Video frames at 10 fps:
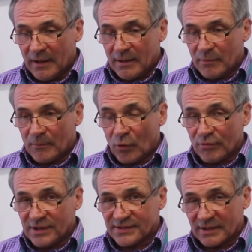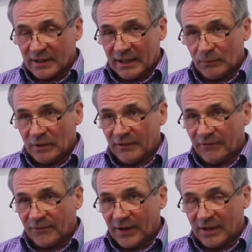But more recently
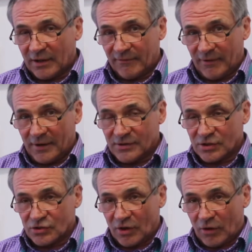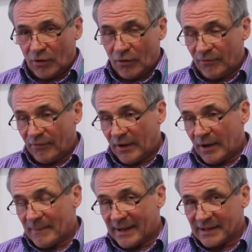we've taken advantage of
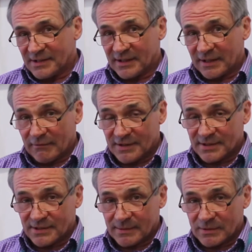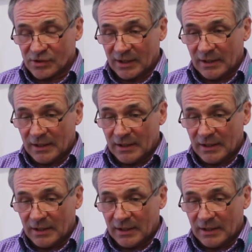magnetic resonance imaging